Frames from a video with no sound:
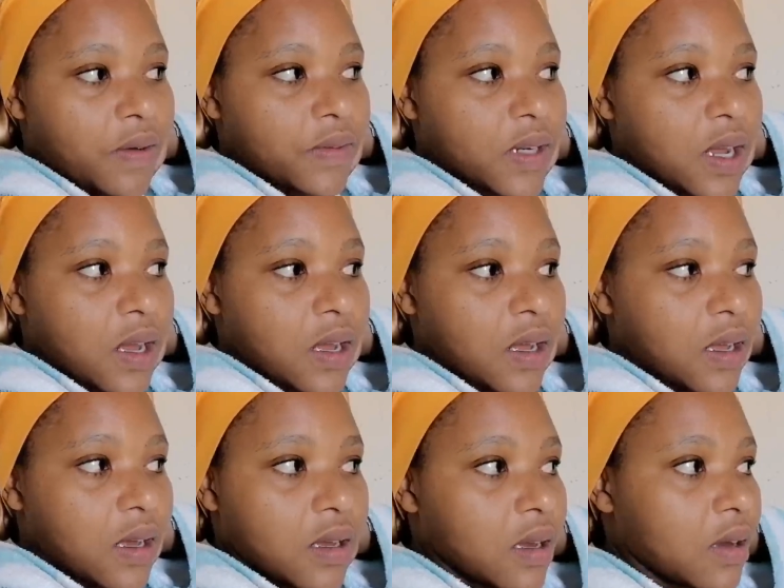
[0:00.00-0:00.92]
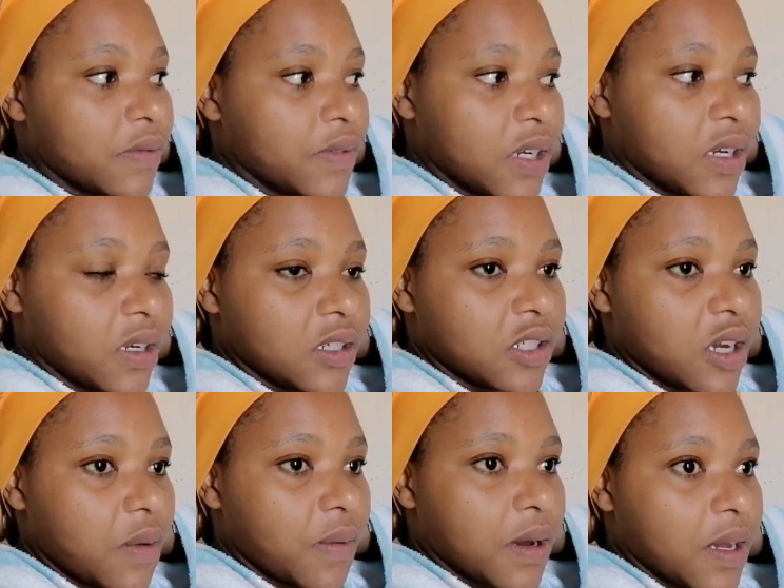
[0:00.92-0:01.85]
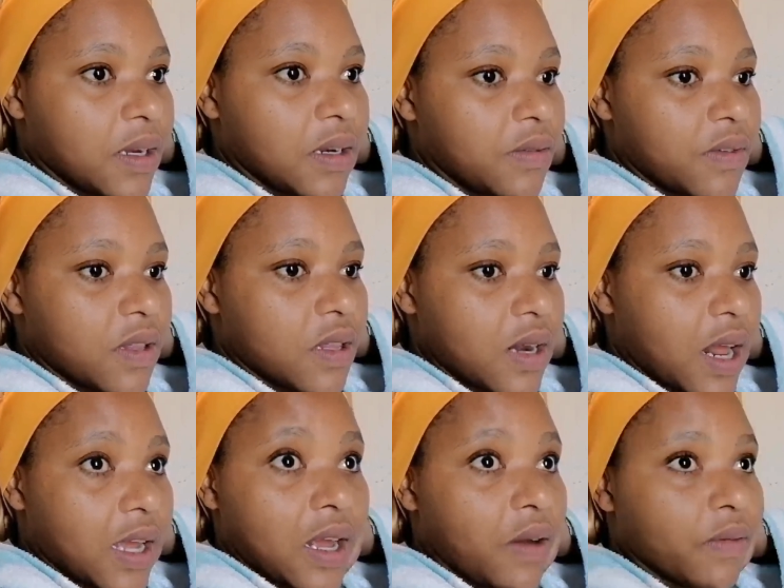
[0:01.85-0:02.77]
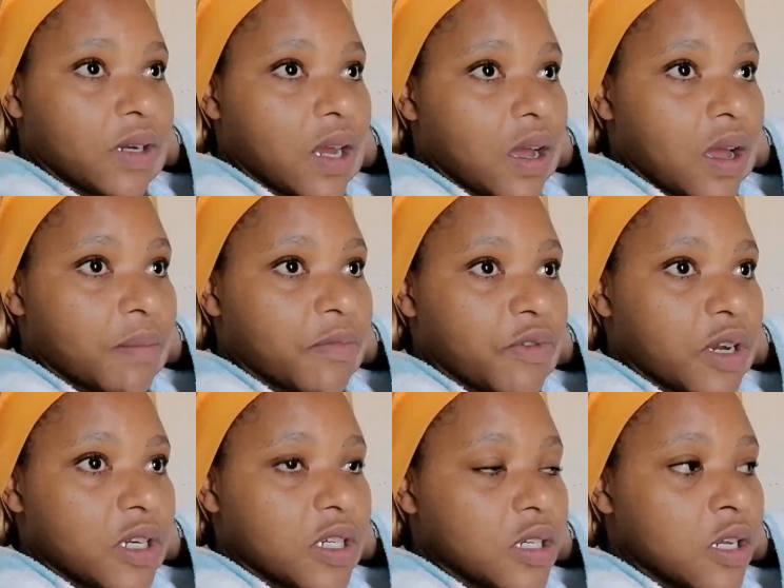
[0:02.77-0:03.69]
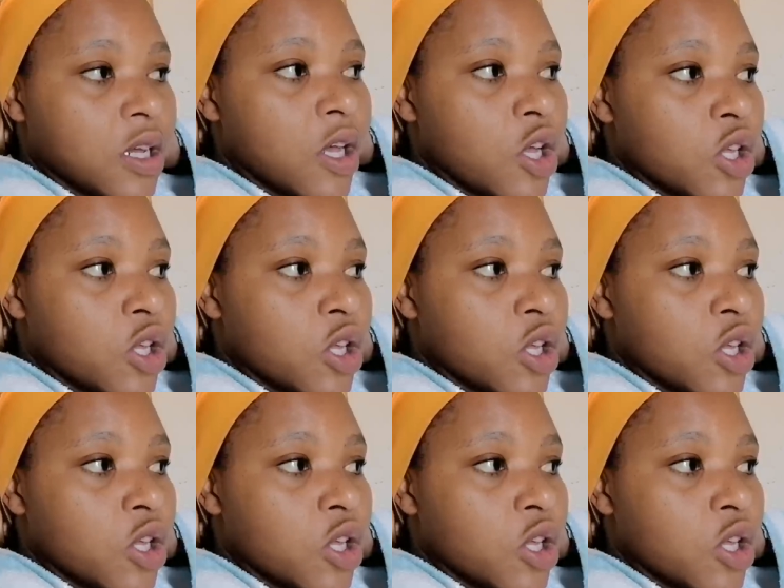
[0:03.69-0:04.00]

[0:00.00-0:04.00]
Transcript: after I've taken a shower and everything, like after I'm ready.